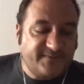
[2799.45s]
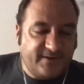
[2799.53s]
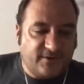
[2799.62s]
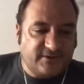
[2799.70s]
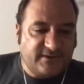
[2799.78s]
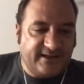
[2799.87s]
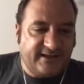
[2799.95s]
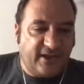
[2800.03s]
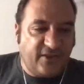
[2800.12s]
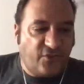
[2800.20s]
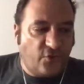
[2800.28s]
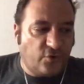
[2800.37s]
because
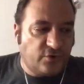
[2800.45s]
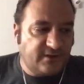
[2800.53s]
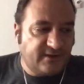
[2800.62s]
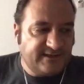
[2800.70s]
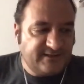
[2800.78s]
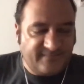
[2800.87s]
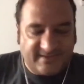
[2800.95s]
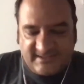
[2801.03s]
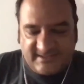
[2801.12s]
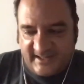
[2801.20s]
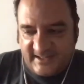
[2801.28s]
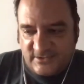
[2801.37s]
they thought, these
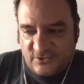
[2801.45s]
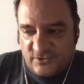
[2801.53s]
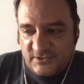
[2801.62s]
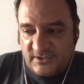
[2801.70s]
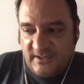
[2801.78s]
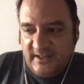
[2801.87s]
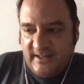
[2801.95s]
investigators,